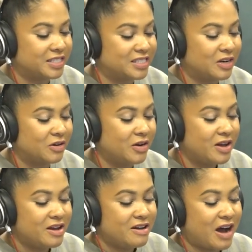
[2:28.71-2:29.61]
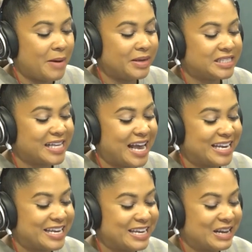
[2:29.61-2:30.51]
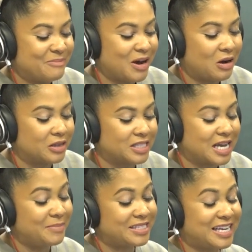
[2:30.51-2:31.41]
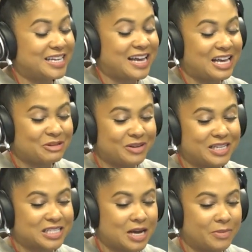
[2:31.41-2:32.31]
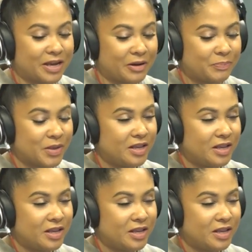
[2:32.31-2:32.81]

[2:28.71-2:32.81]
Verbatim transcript: So I'm excited about all this. I'm excited that Halloween is coming up.